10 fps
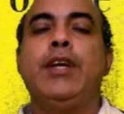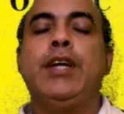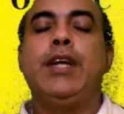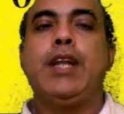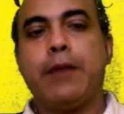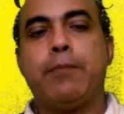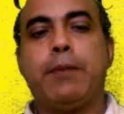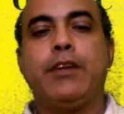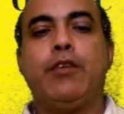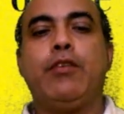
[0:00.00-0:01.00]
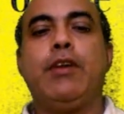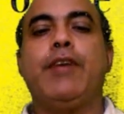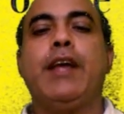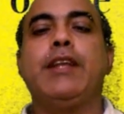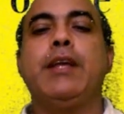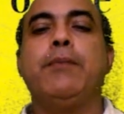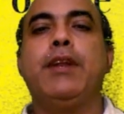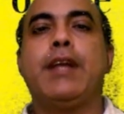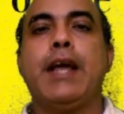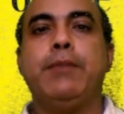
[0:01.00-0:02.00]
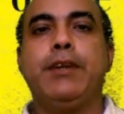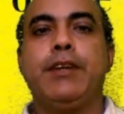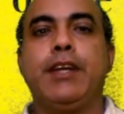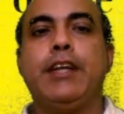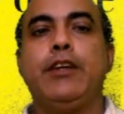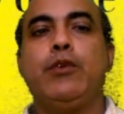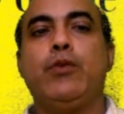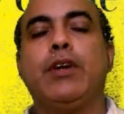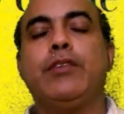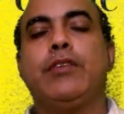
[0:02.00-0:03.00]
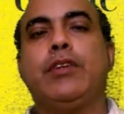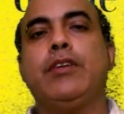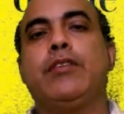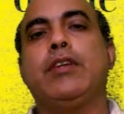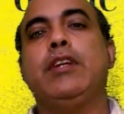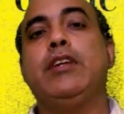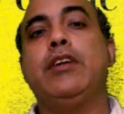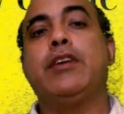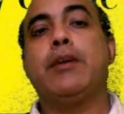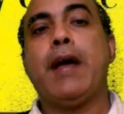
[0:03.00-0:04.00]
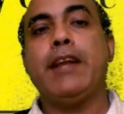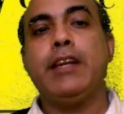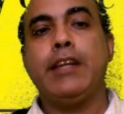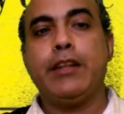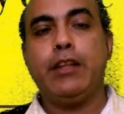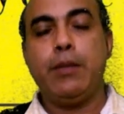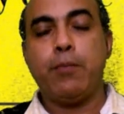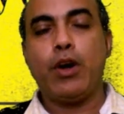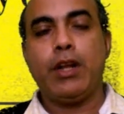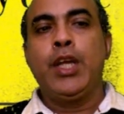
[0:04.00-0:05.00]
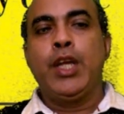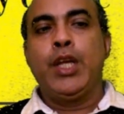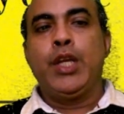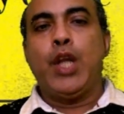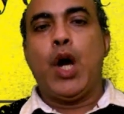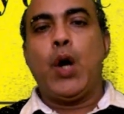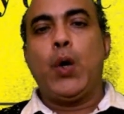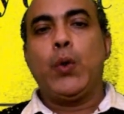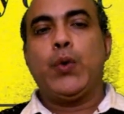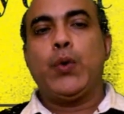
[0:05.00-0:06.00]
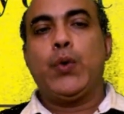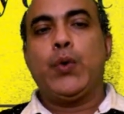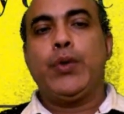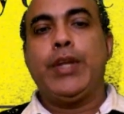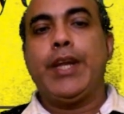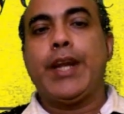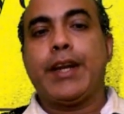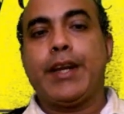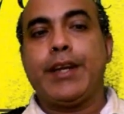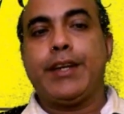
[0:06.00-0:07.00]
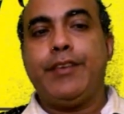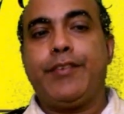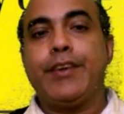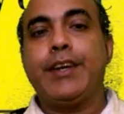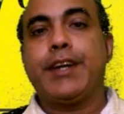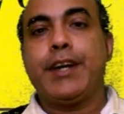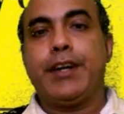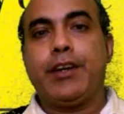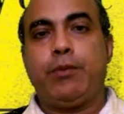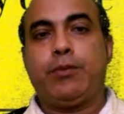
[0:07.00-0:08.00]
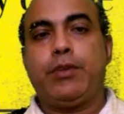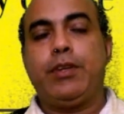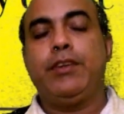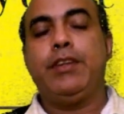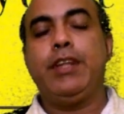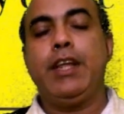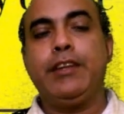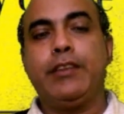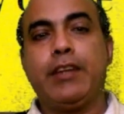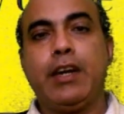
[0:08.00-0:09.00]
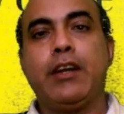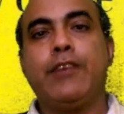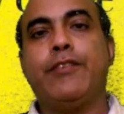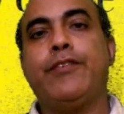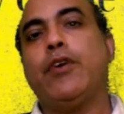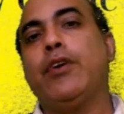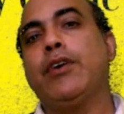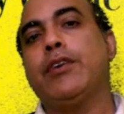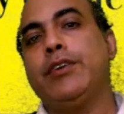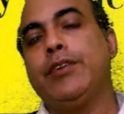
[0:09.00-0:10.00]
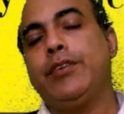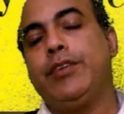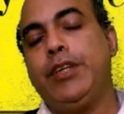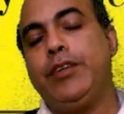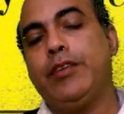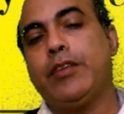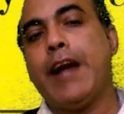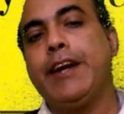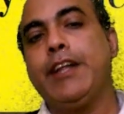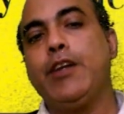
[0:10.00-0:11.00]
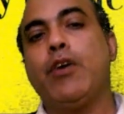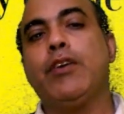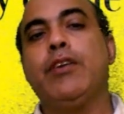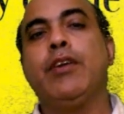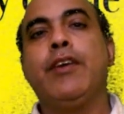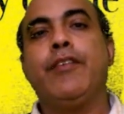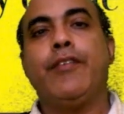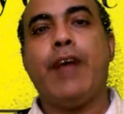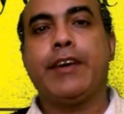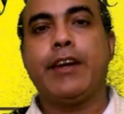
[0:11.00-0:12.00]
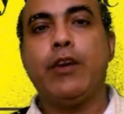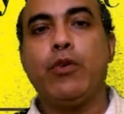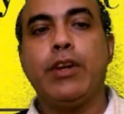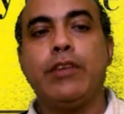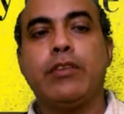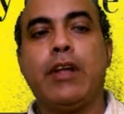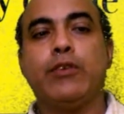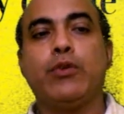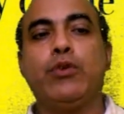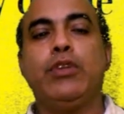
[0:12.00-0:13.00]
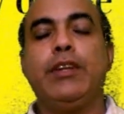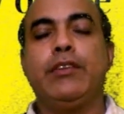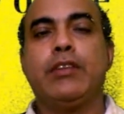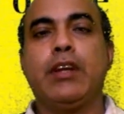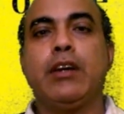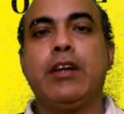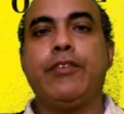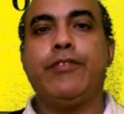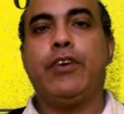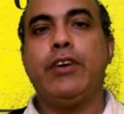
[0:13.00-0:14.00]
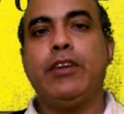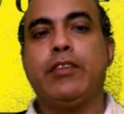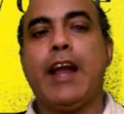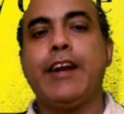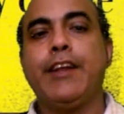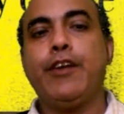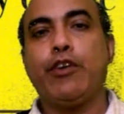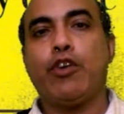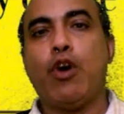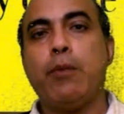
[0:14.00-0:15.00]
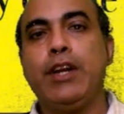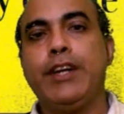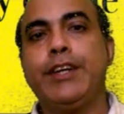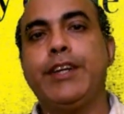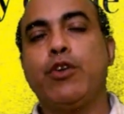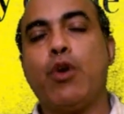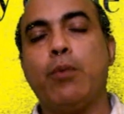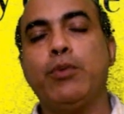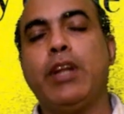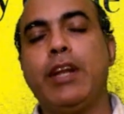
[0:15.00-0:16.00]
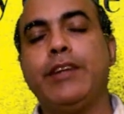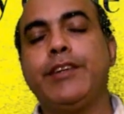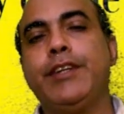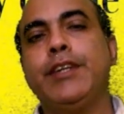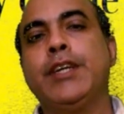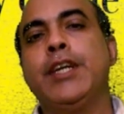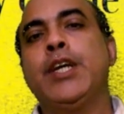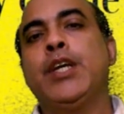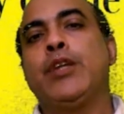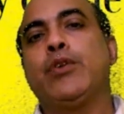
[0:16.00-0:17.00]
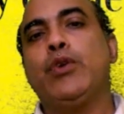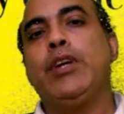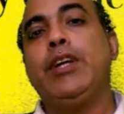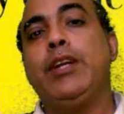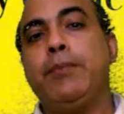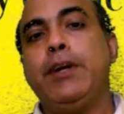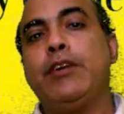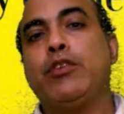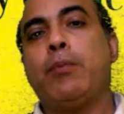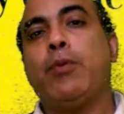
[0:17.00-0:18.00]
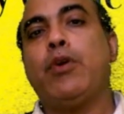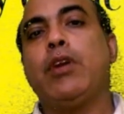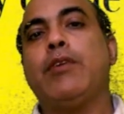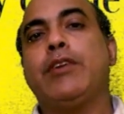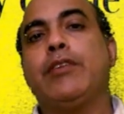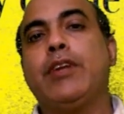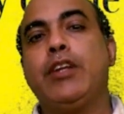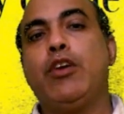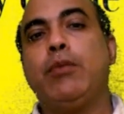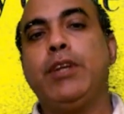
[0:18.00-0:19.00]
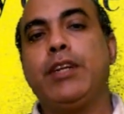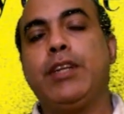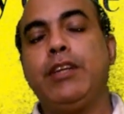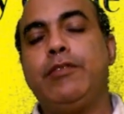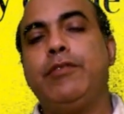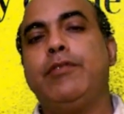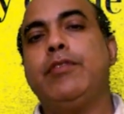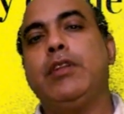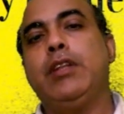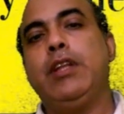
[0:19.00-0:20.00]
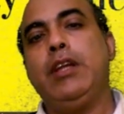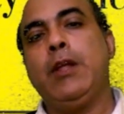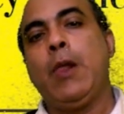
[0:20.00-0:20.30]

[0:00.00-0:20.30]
that particular variable can be taken into consideration in determining that the model. Now there are different cutoffs. There is cutoff for the deciding on factor loadings also. There is cutoff for deciding on communality. So it depends upon our study objective, the